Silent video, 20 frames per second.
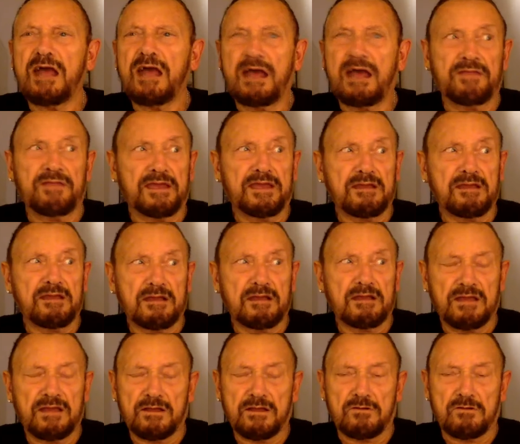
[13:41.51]
And
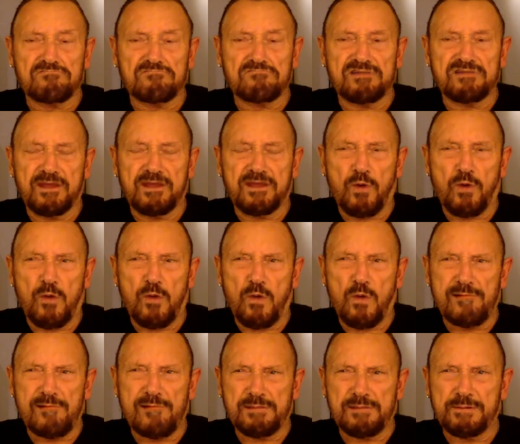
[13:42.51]
I got really quite
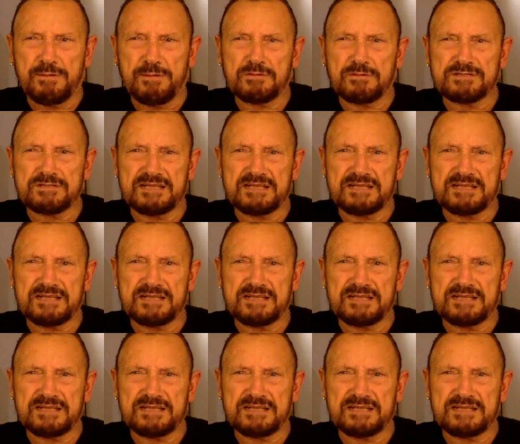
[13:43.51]
worried because